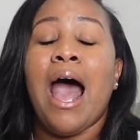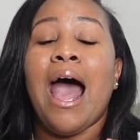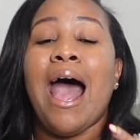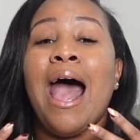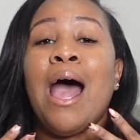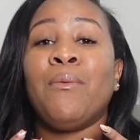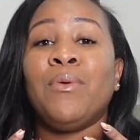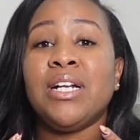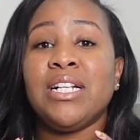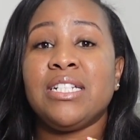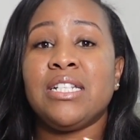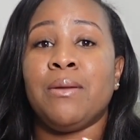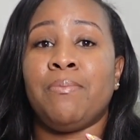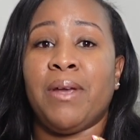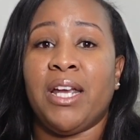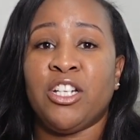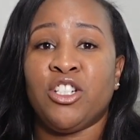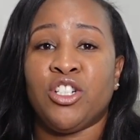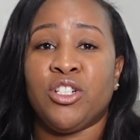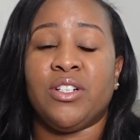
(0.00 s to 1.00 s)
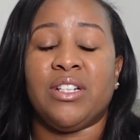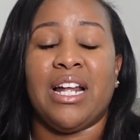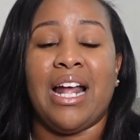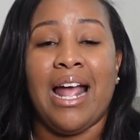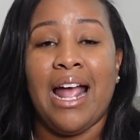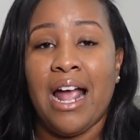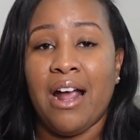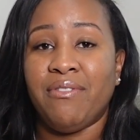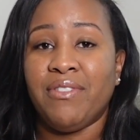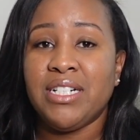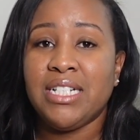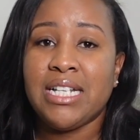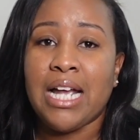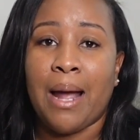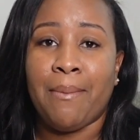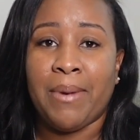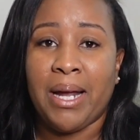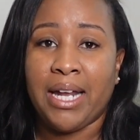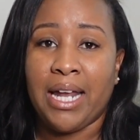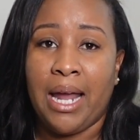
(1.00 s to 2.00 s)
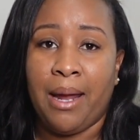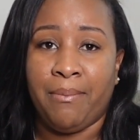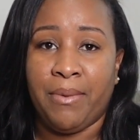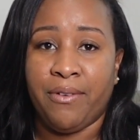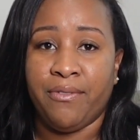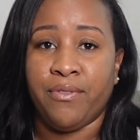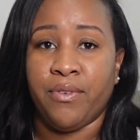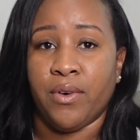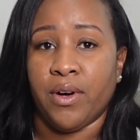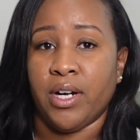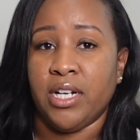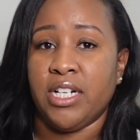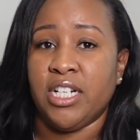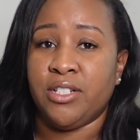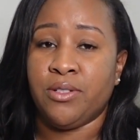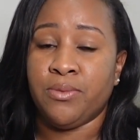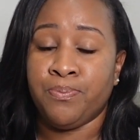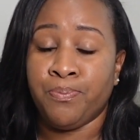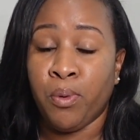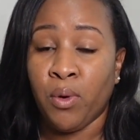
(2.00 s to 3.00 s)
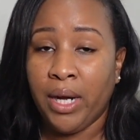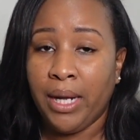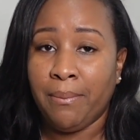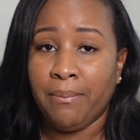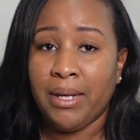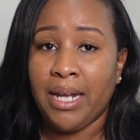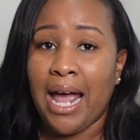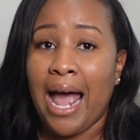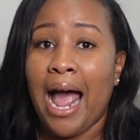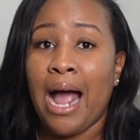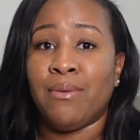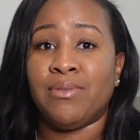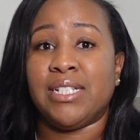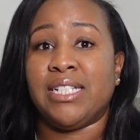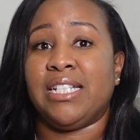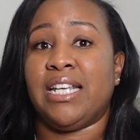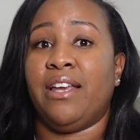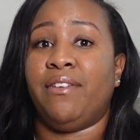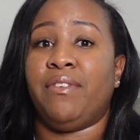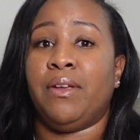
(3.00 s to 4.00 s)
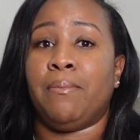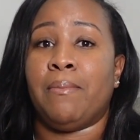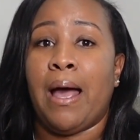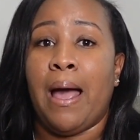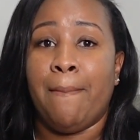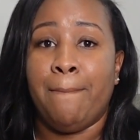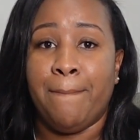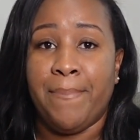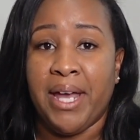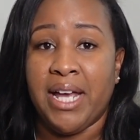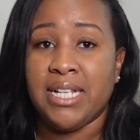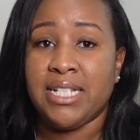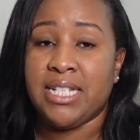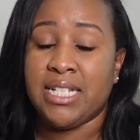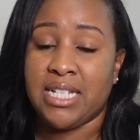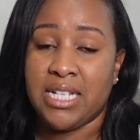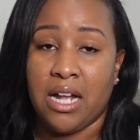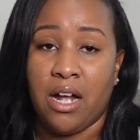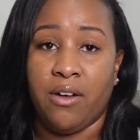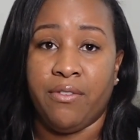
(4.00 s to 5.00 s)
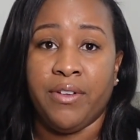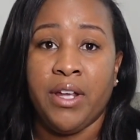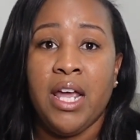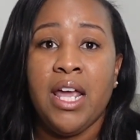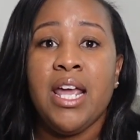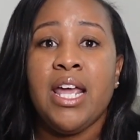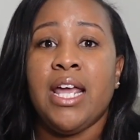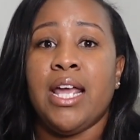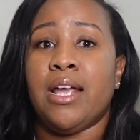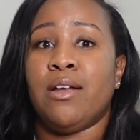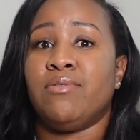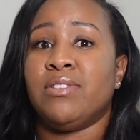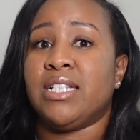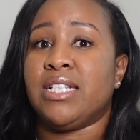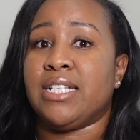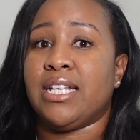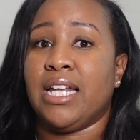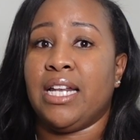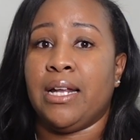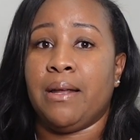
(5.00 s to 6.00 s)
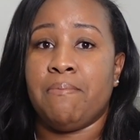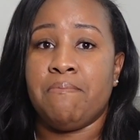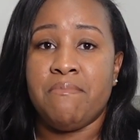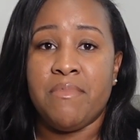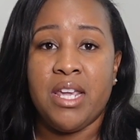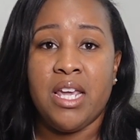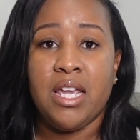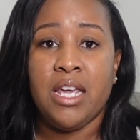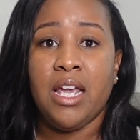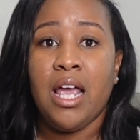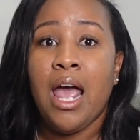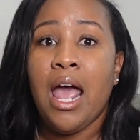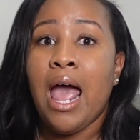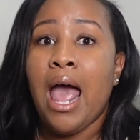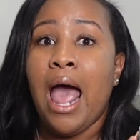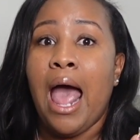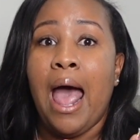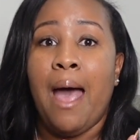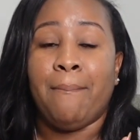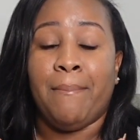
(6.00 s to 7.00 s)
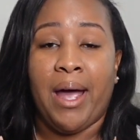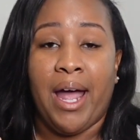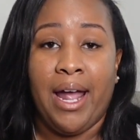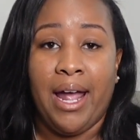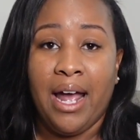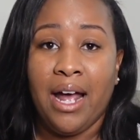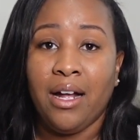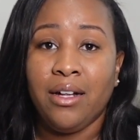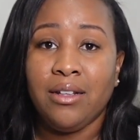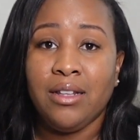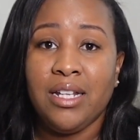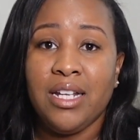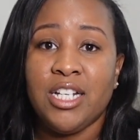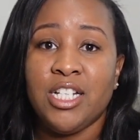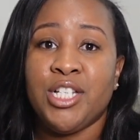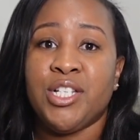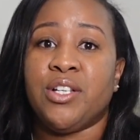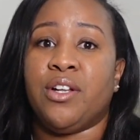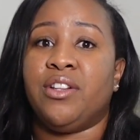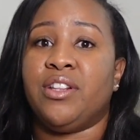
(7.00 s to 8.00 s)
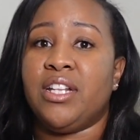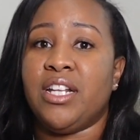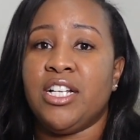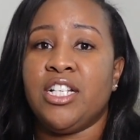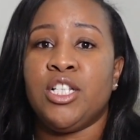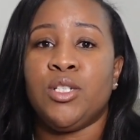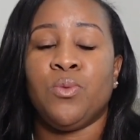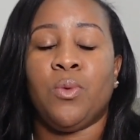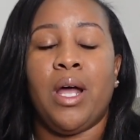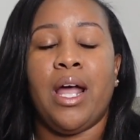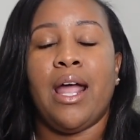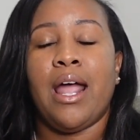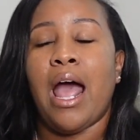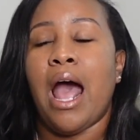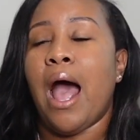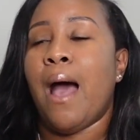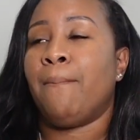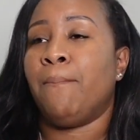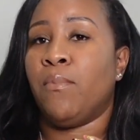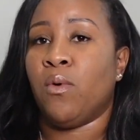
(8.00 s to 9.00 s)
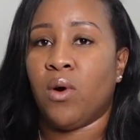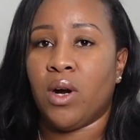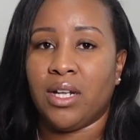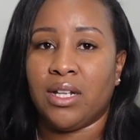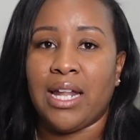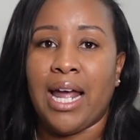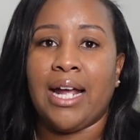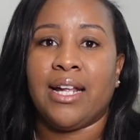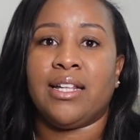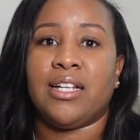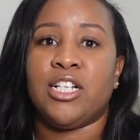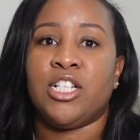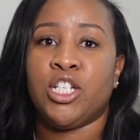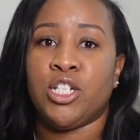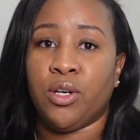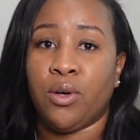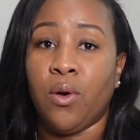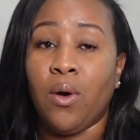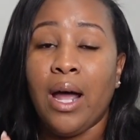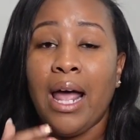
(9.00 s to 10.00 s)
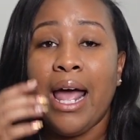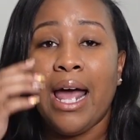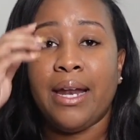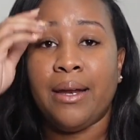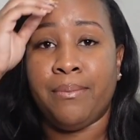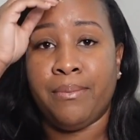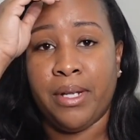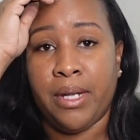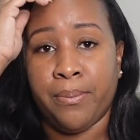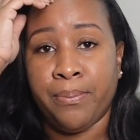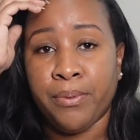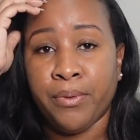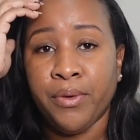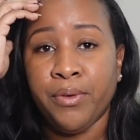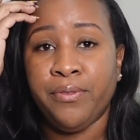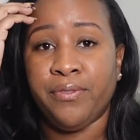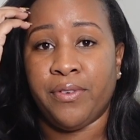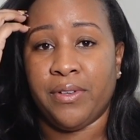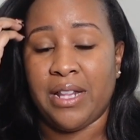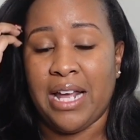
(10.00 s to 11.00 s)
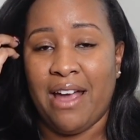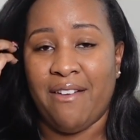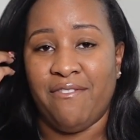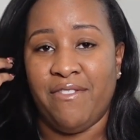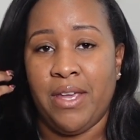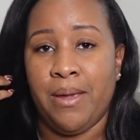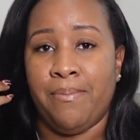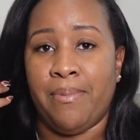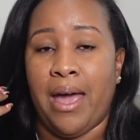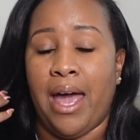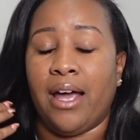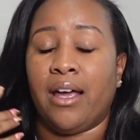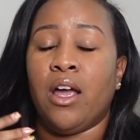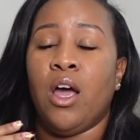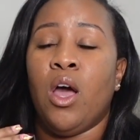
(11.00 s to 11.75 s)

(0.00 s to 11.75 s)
I wanted to make sure that every time I came in for an appointment, I was giving my best self. He was getting me at my healthiest, so this way I'm more likely to go ahead and be approved for that VBAC.